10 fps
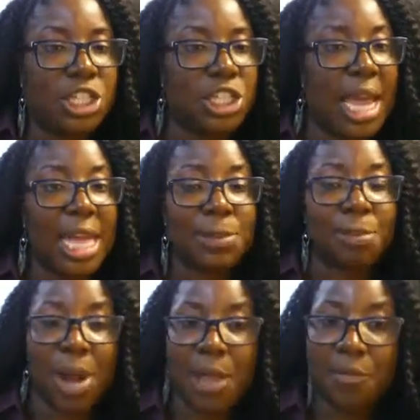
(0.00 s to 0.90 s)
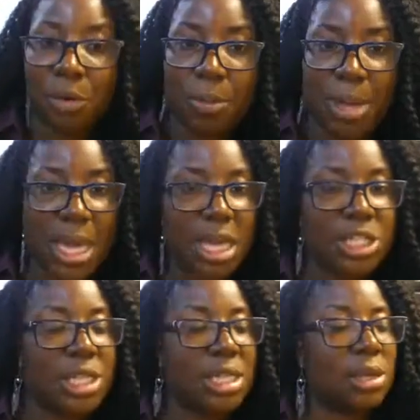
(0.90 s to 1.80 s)
She has prayed for me,
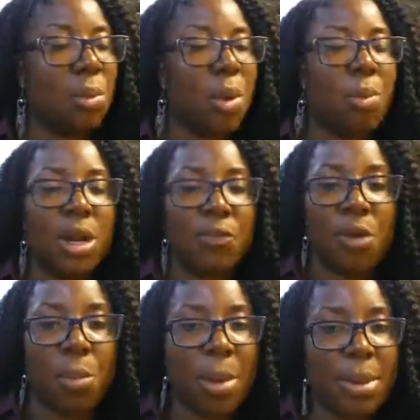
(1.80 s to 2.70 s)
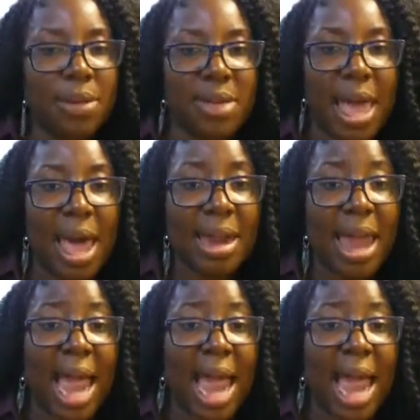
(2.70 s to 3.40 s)
she is a wonderful woman of God.